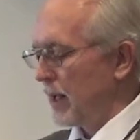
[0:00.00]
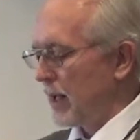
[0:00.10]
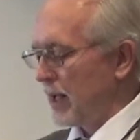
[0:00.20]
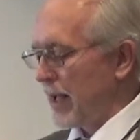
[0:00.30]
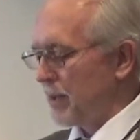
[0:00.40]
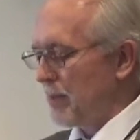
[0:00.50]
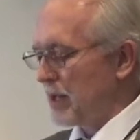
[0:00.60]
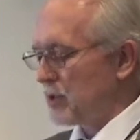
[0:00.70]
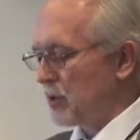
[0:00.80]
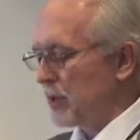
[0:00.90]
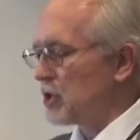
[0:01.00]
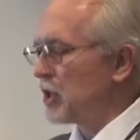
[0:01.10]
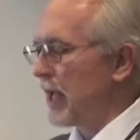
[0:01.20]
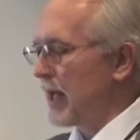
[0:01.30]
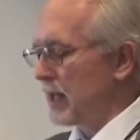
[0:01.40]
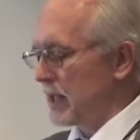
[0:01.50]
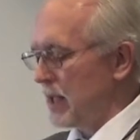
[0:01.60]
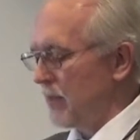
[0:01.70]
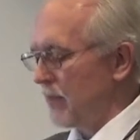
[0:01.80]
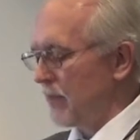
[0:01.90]
Unlike much of
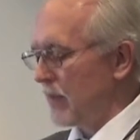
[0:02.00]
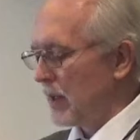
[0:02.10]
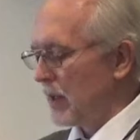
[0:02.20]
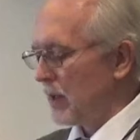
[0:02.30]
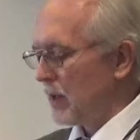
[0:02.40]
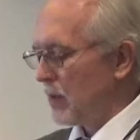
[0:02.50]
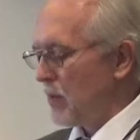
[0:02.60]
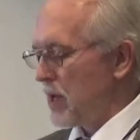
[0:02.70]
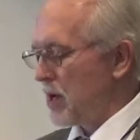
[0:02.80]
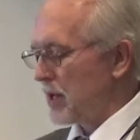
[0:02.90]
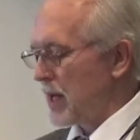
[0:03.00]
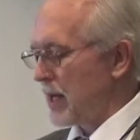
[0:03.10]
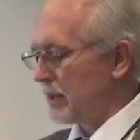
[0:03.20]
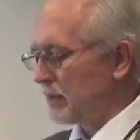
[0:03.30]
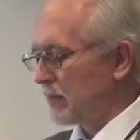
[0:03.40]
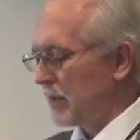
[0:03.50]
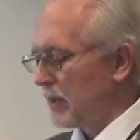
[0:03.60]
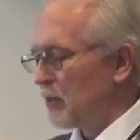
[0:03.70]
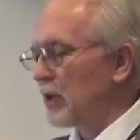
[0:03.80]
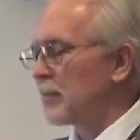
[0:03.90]
Christianity, we are not,
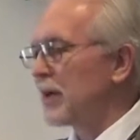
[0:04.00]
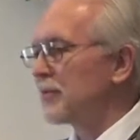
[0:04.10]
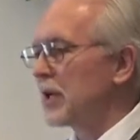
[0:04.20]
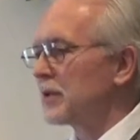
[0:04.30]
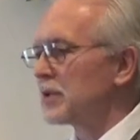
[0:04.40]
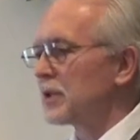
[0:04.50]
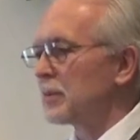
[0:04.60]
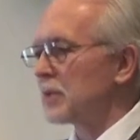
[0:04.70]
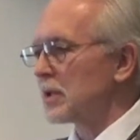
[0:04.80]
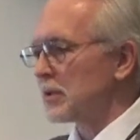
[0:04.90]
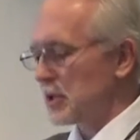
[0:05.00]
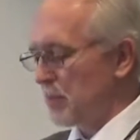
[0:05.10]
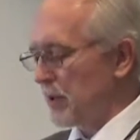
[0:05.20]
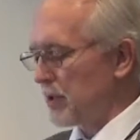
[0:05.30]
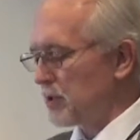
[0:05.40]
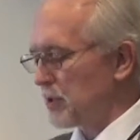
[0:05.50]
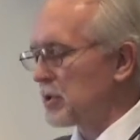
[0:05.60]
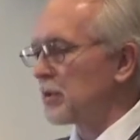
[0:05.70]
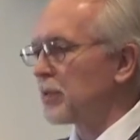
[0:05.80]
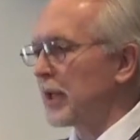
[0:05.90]
one of my favorite terms, spiritual
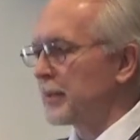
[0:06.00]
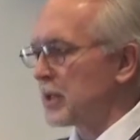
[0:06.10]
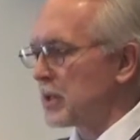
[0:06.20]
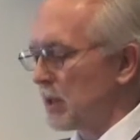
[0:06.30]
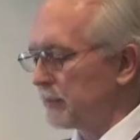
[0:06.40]
supremacists.